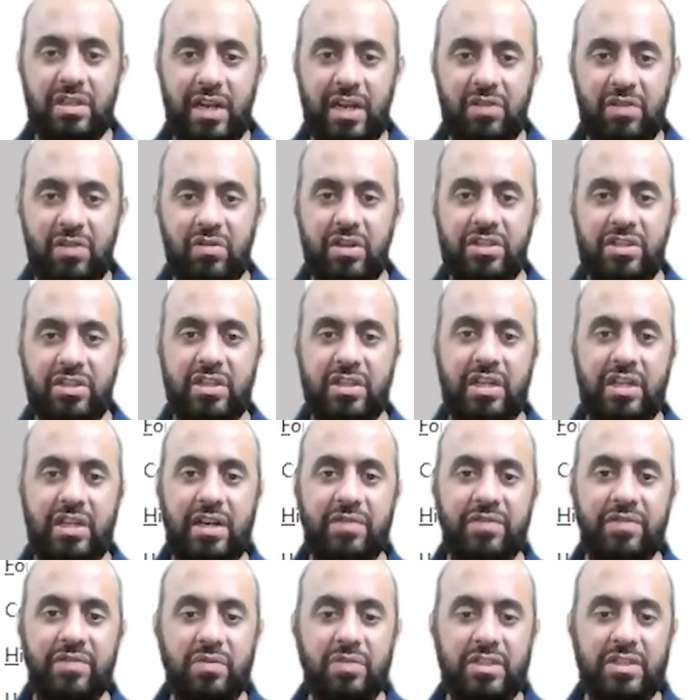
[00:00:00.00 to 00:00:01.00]
calculation
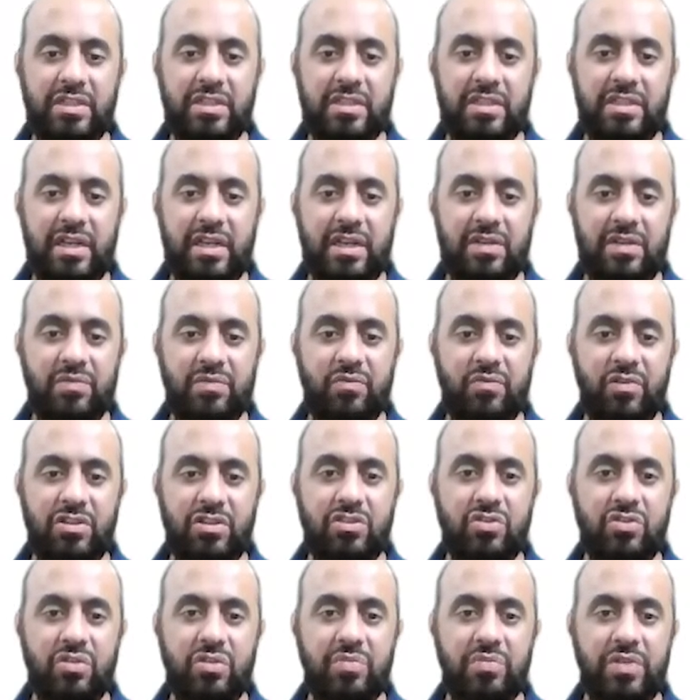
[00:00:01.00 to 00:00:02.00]
and which is that what
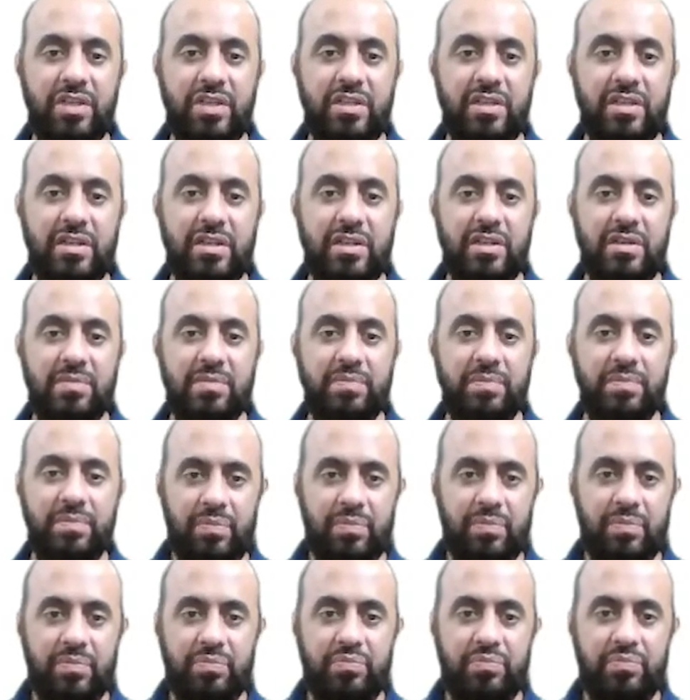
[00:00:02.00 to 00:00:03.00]
should be the
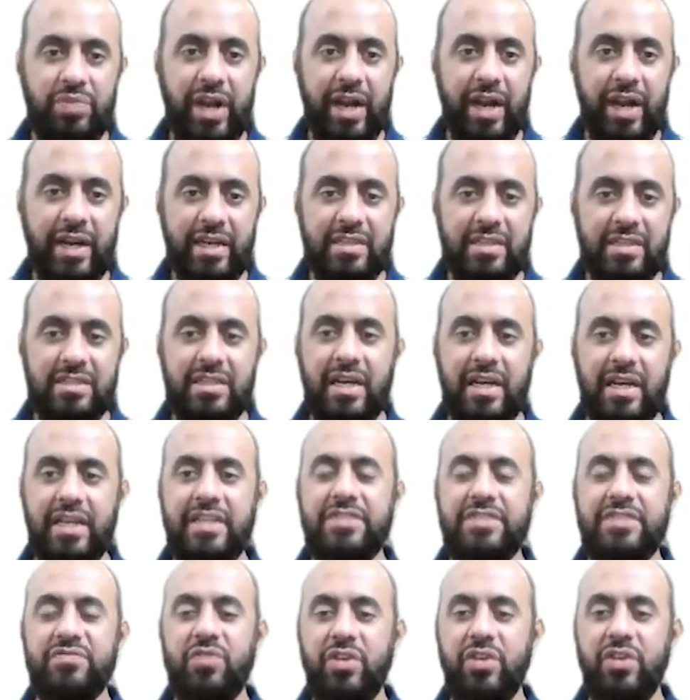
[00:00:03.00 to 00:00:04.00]
bracket
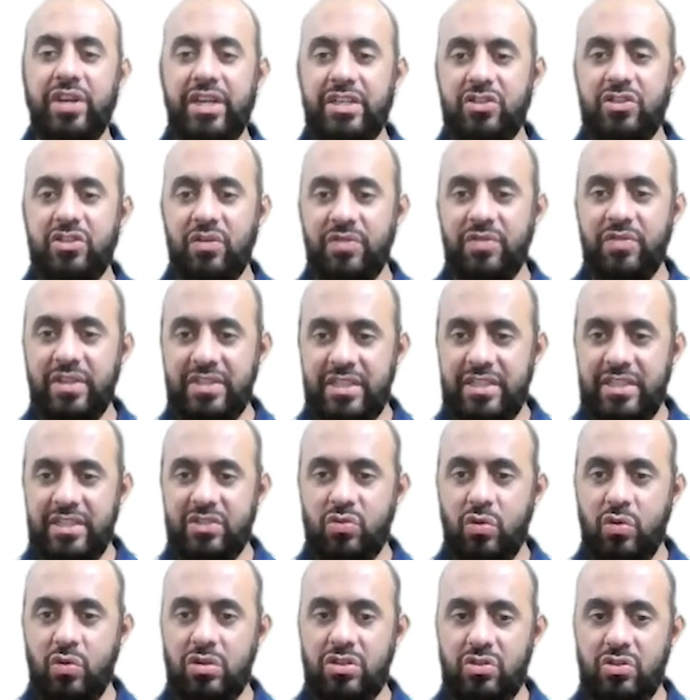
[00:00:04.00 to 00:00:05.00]
size for each of the
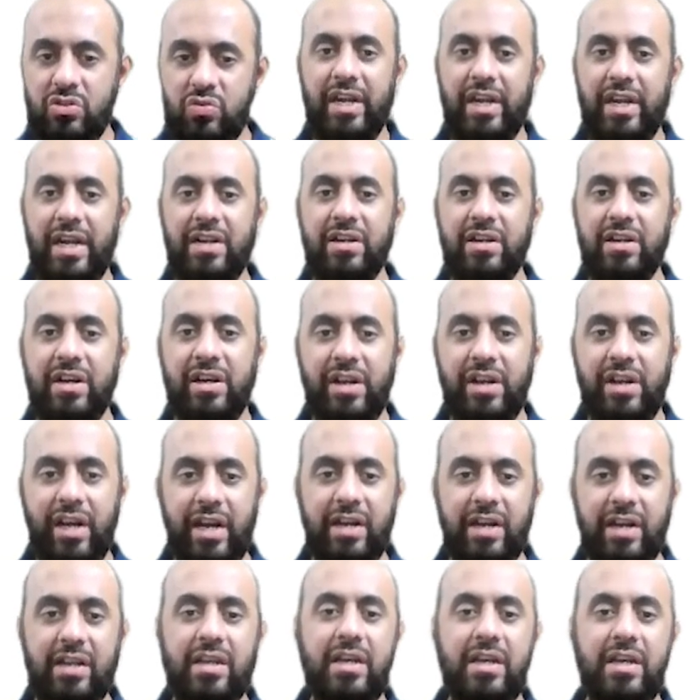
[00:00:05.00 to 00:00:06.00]
z-scores to get a
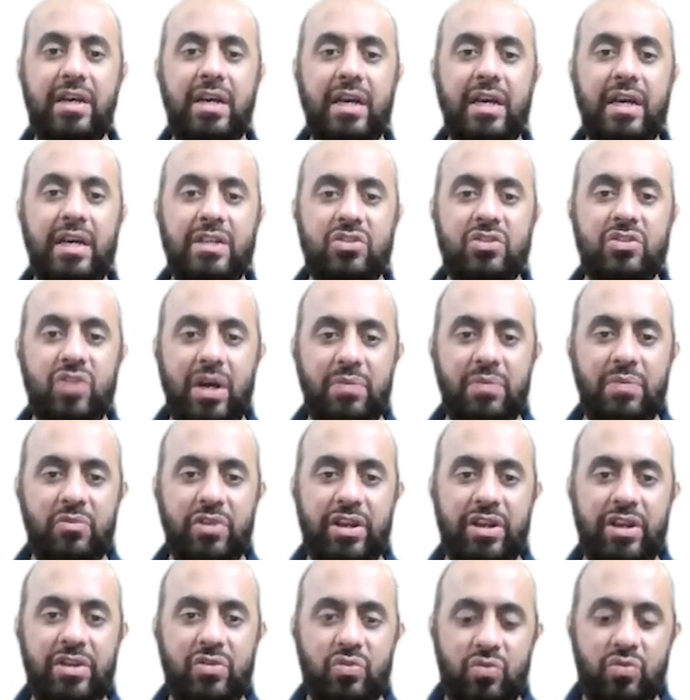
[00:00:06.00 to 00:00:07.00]
grade. So I'm
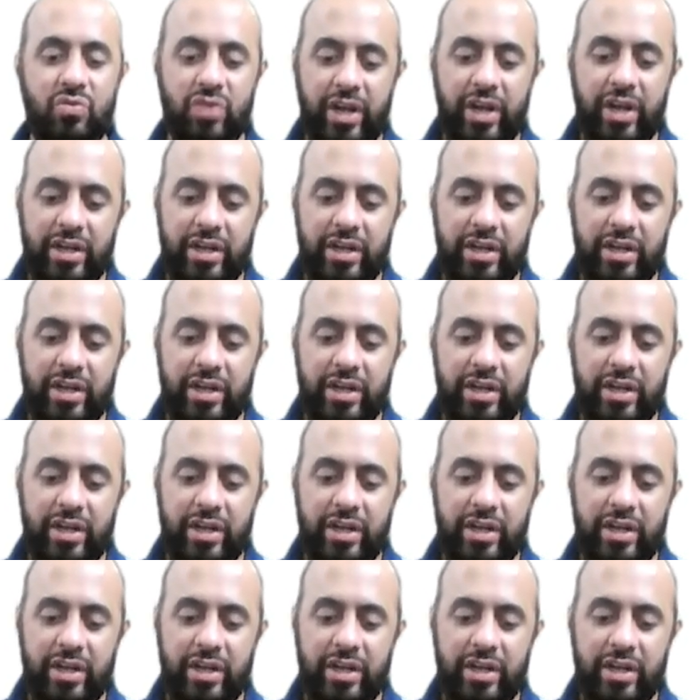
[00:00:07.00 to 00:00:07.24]
going to